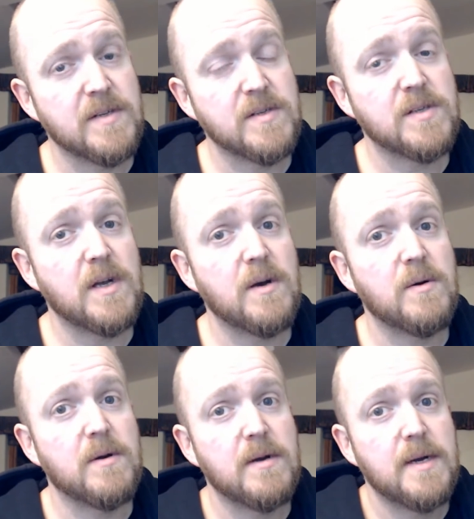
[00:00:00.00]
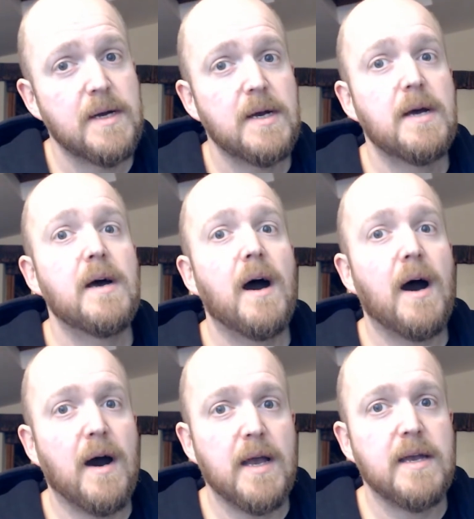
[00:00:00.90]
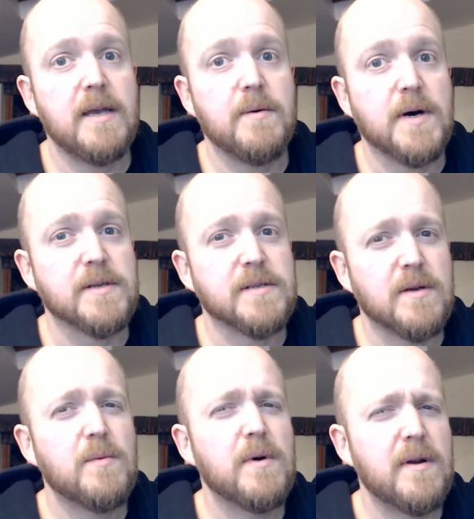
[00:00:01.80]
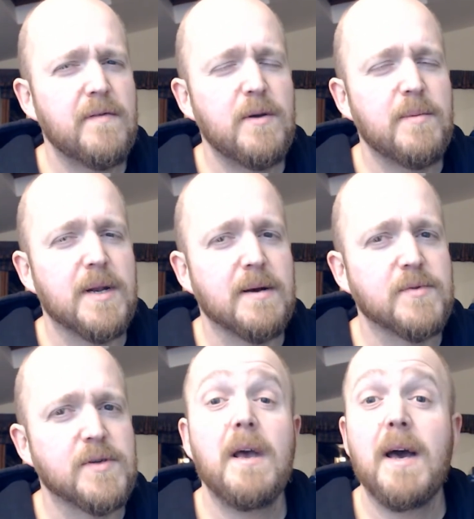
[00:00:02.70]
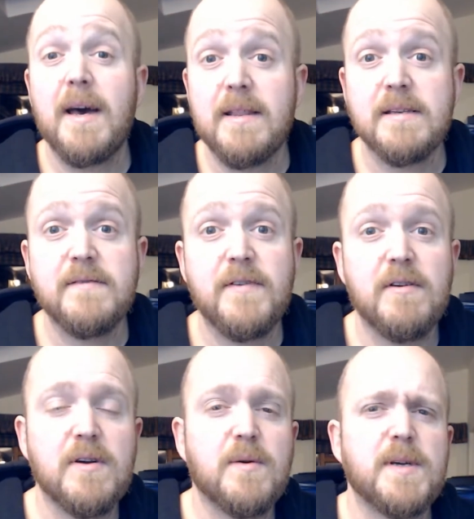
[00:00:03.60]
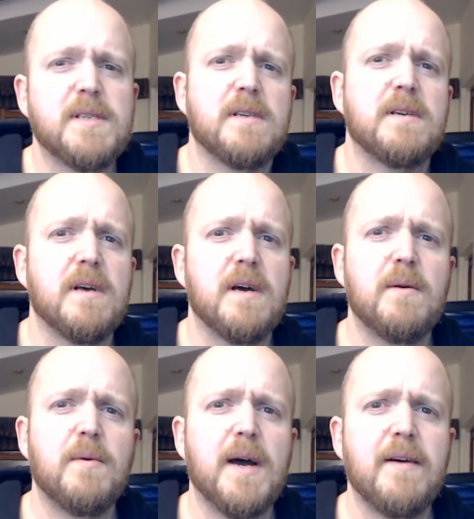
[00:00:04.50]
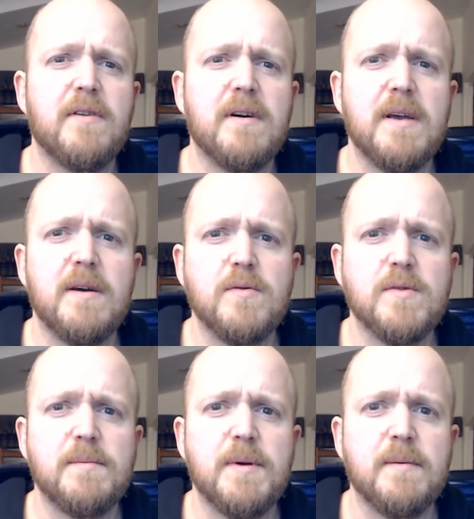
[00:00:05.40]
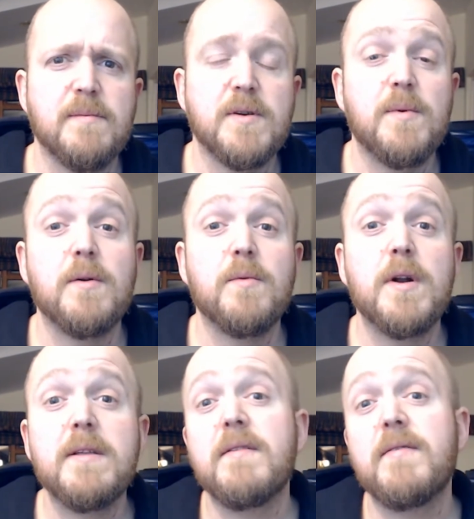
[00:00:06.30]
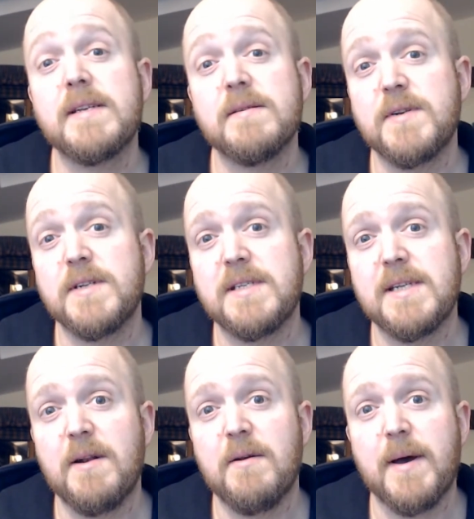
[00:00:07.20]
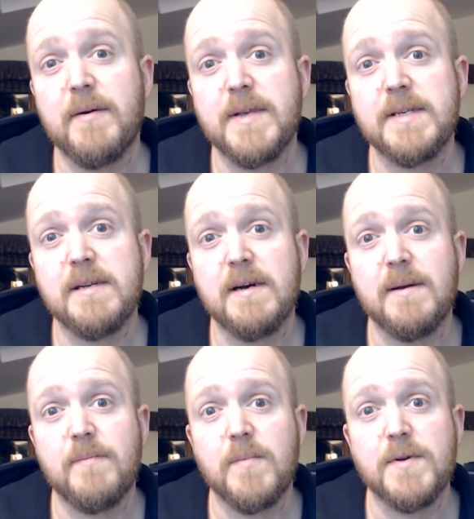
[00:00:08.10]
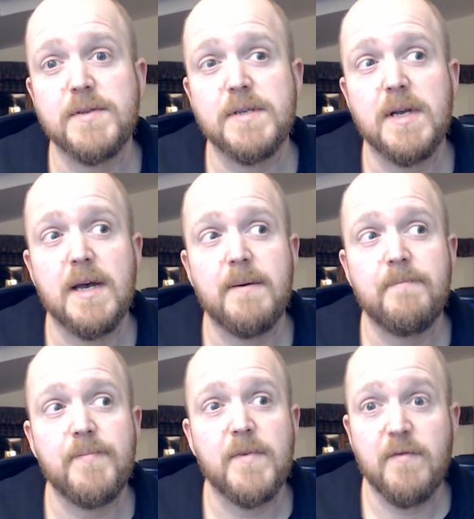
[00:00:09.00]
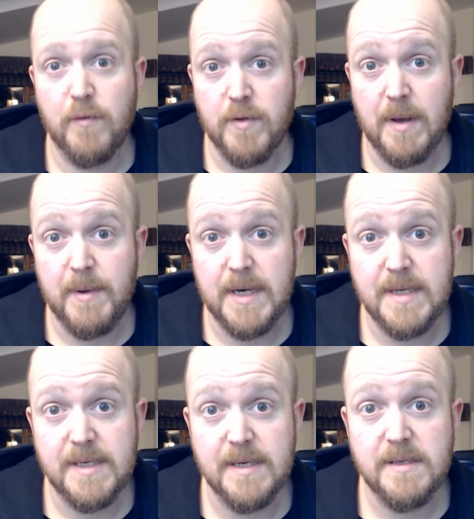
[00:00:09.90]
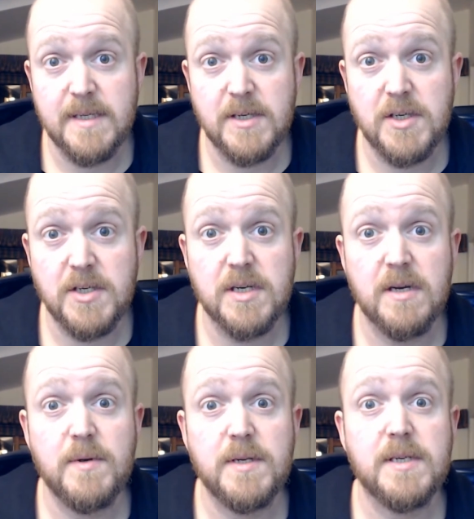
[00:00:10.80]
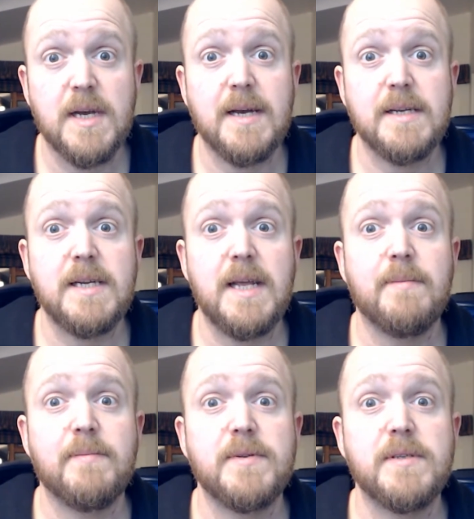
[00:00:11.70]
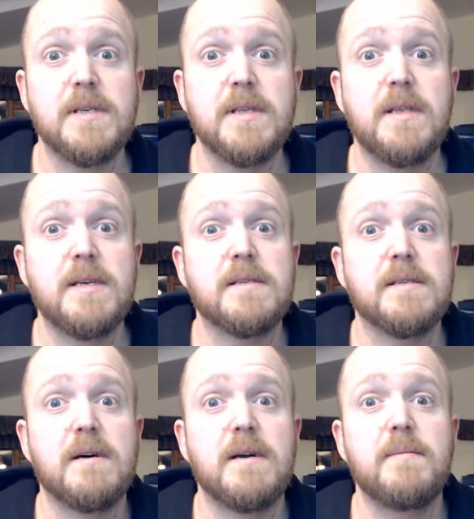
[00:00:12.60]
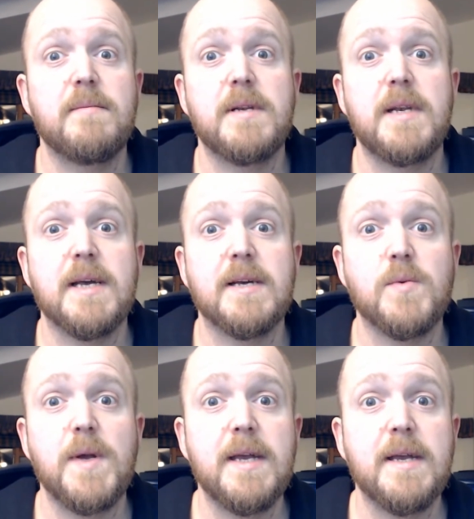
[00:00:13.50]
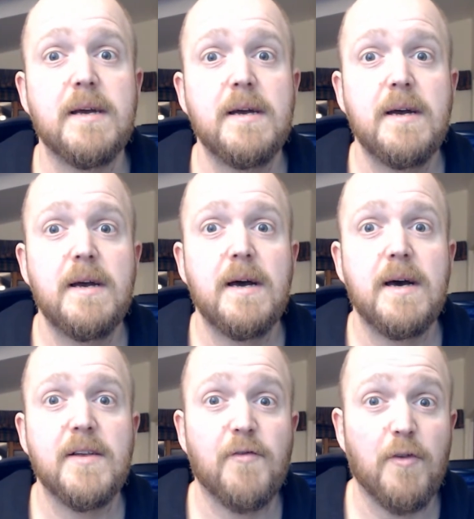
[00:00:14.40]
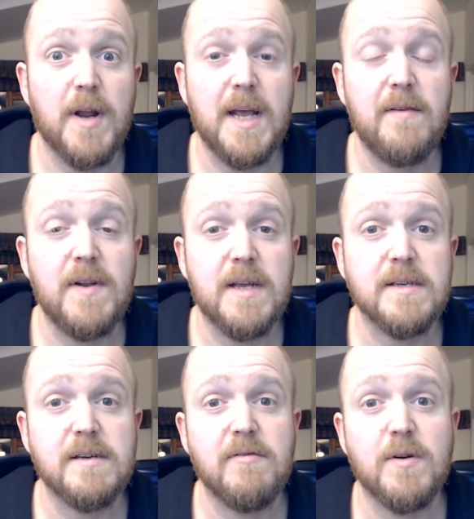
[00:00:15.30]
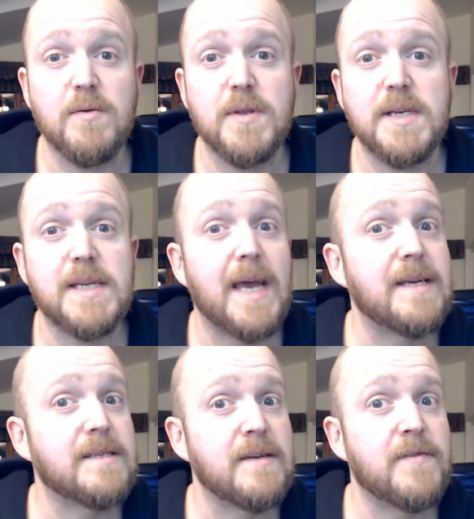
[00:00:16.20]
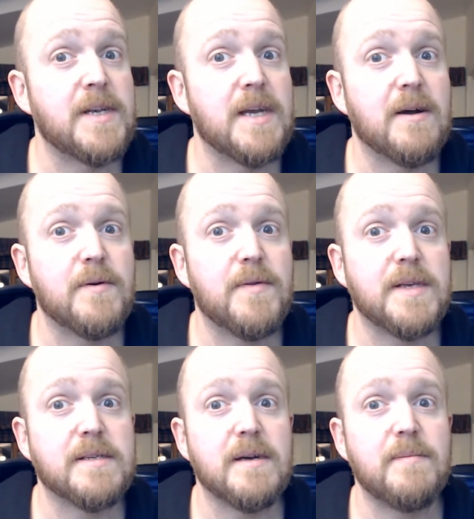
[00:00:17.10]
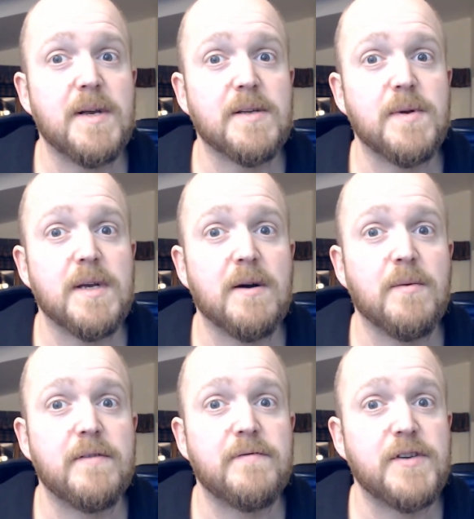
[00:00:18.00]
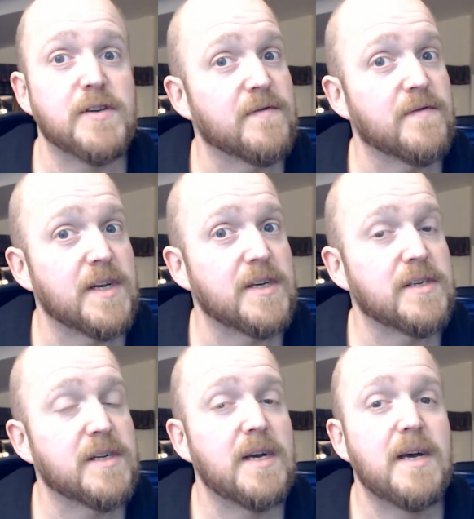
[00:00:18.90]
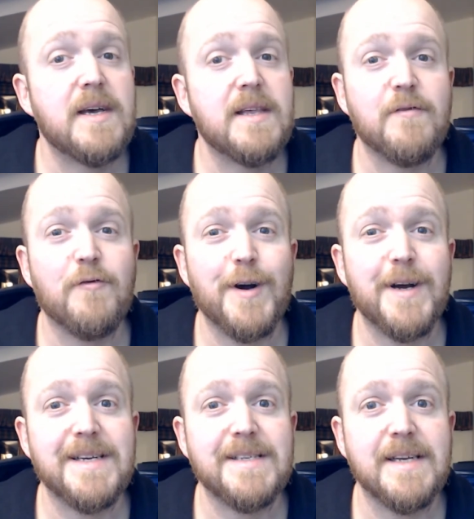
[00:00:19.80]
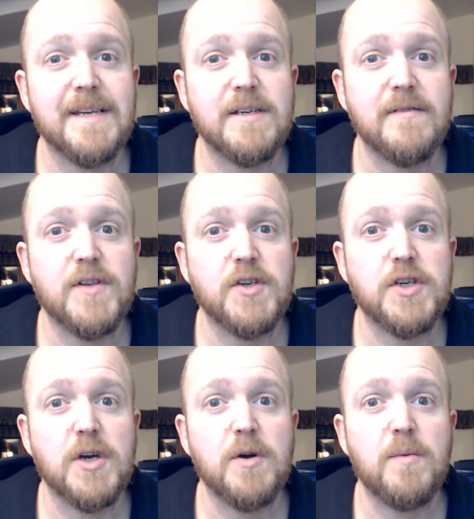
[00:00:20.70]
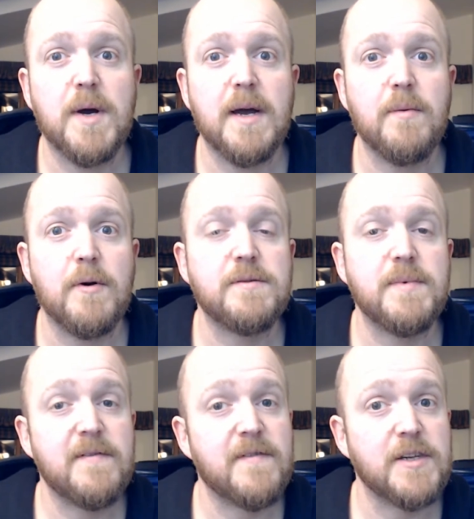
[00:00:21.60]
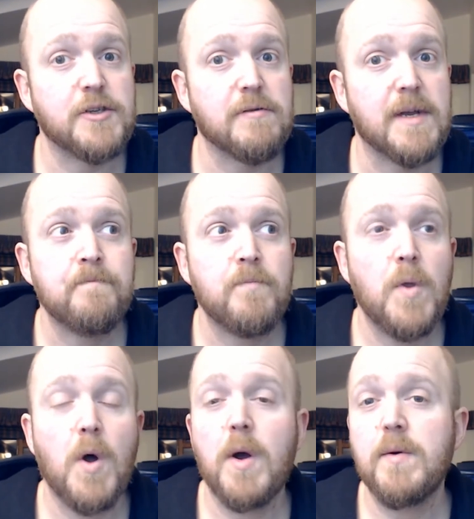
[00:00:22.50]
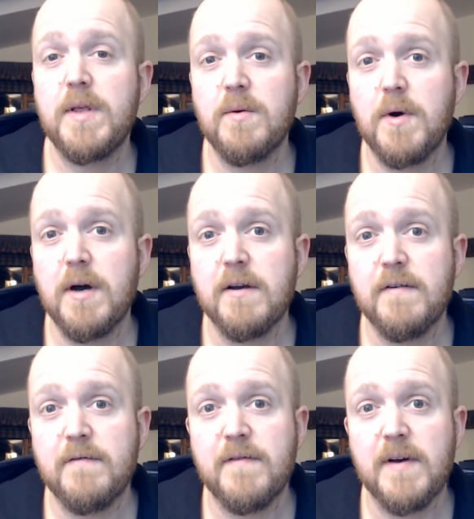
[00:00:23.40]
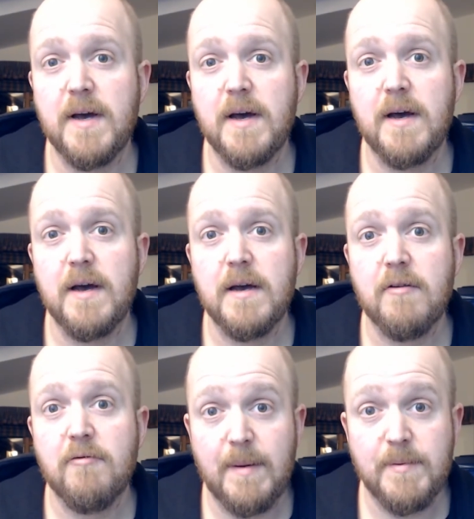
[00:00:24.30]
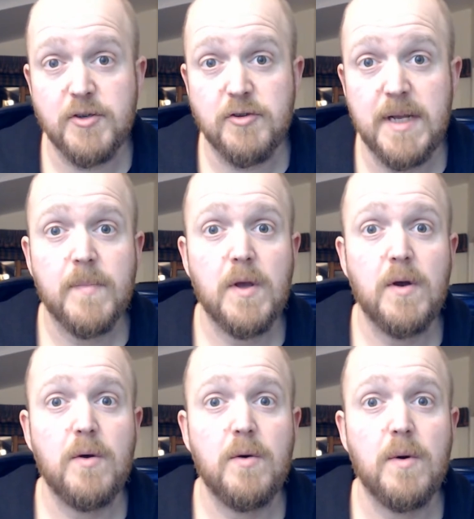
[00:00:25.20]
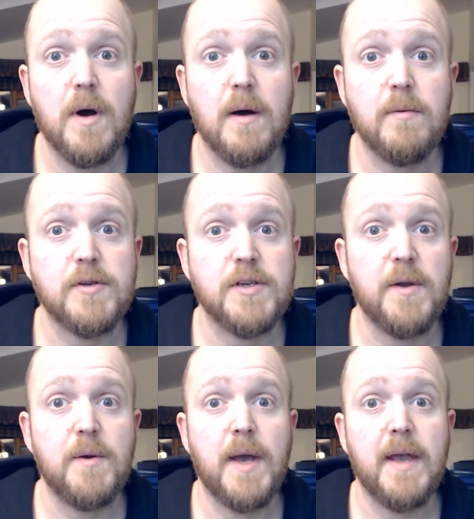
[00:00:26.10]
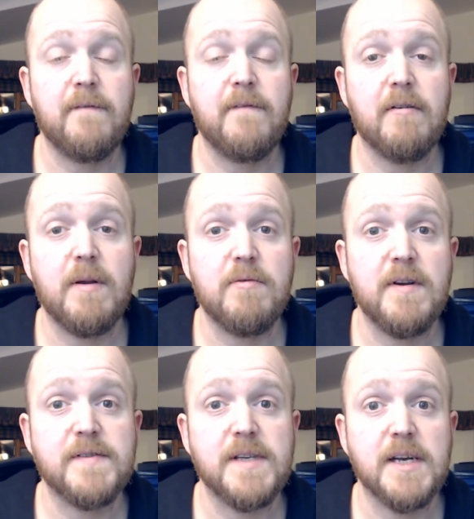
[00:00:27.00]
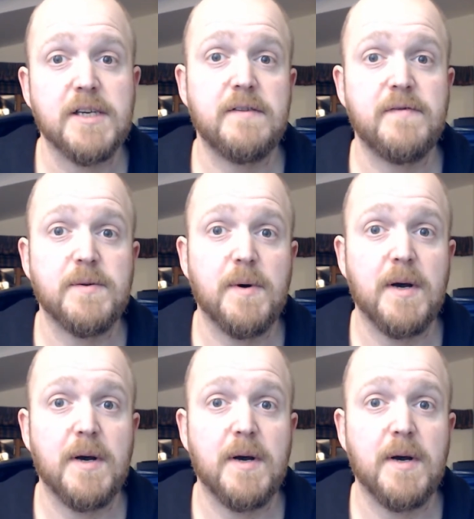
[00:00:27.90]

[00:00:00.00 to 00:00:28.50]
So I hear you ask, what have you been up to? And that's a very good question. What have I also been up to? Well, one of the things I wanted to tell you about this time was the forthcoming knitting and stitching show, which actually happens this time next week. It's Friday evening as I record this hasty video, and this time next week I will have just finished the Friday session of the show, where we'll be featuring not only the work of Crapistry, who I will show you a very brief selection of his work